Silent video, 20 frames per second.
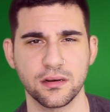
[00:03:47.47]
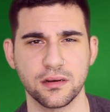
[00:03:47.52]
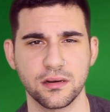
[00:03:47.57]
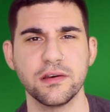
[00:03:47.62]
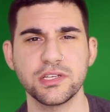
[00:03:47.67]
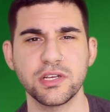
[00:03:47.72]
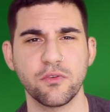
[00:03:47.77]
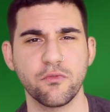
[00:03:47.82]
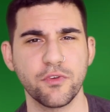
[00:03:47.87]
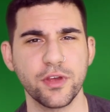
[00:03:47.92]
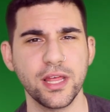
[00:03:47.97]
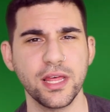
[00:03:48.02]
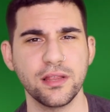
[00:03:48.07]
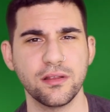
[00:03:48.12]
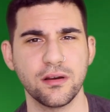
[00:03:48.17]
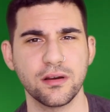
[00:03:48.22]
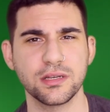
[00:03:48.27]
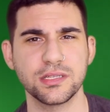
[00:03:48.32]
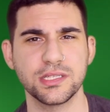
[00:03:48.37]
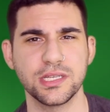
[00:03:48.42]
There's a really
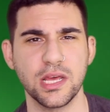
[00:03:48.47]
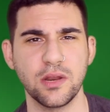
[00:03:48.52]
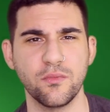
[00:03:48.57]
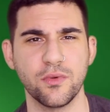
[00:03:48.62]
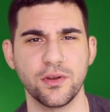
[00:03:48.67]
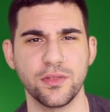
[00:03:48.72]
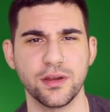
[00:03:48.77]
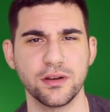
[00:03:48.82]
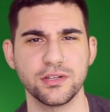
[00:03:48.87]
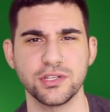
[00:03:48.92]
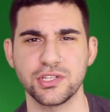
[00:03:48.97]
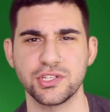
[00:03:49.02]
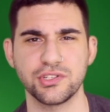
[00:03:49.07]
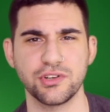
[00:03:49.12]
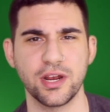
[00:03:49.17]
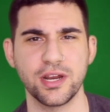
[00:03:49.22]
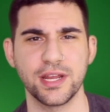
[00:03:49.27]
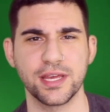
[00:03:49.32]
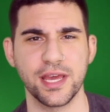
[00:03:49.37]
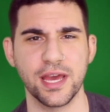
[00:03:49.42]
long scene where they're just
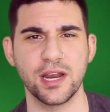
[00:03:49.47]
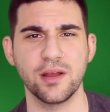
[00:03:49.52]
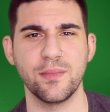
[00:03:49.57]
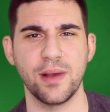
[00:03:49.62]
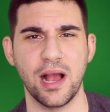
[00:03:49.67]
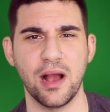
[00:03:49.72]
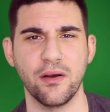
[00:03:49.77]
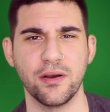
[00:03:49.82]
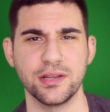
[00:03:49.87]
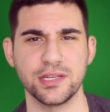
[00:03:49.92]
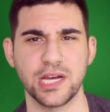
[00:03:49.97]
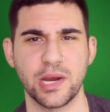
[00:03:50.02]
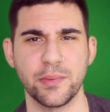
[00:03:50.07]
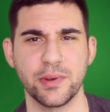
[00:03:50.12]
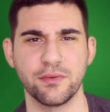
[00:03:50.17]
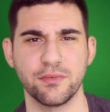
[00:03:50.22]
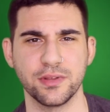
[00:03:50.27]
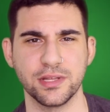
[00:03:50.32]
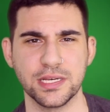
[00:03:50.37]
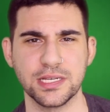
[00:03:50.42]
trying to get him out, and
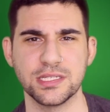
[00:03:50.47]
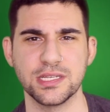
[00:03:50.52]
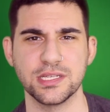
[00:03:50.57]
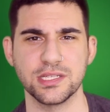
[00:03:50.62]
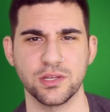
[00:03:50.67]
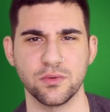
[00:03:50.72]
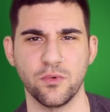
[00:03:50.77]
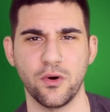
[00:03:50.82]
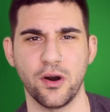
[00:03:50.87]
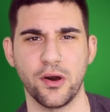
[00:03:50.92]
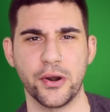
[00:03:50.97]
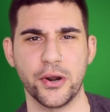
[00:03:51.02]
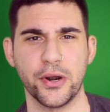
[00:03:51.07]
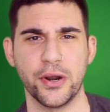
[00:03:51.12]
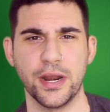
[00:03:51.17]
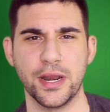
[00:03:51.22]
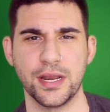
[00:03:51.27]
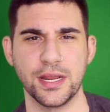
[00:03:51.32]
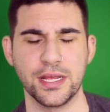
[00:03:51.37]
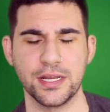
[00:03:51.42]
Tommy releases the water,
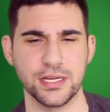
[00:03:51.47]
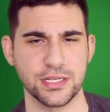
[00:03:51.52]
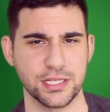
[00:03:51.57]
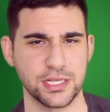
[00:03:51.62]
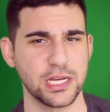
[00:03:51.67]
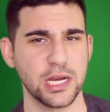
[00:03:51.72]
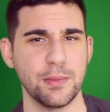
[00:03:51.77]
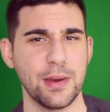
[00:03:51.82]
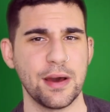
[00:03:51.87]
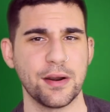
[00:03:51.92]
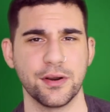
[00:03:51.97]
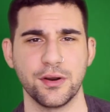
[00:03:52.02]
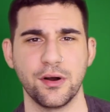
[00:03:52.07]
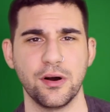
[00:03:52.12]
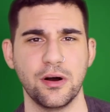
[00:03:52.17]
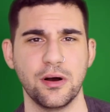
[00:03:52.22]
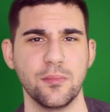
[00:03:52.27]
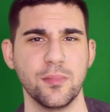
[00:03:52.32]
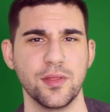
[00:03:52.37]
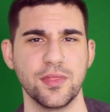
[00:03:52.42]
and he doesn't come out at
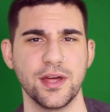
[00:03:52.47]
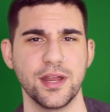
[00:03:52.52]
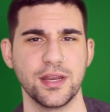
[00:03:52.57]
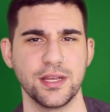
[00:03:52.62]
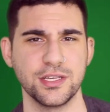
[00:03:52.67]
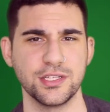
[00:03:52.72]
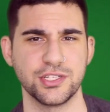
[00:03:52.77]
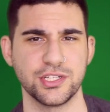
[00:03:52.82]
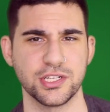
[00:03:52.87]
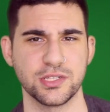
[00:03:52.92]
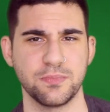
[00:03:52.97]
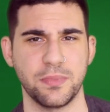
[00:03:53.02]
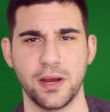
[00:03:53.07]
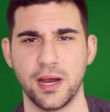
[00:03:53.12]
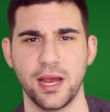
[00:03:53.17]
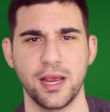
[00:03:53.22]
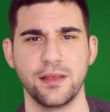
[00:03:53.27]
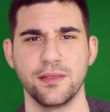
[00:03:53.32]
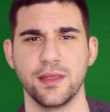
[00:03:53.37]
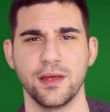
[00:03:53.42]
all, but then he's just
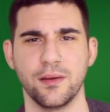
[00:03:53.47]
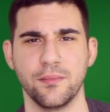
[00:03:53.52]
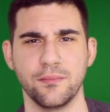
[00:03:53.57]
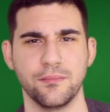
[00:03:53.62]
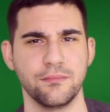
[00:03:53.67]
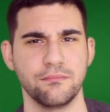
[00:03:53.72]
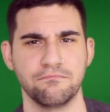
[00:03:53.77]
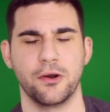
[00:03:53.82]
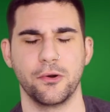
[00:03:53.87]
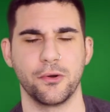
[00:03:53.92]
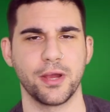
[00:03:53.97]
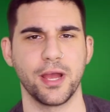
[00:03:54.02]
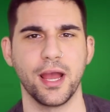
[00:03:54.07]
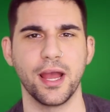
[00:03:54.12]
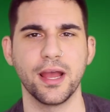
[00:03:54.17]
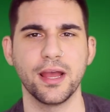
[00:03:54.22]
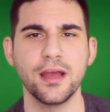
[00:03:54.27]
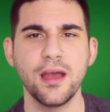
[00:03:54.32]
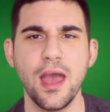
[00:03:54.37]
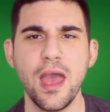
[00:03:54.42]
behind them.
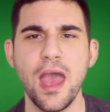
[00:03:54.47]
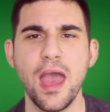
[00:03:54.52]
Okay?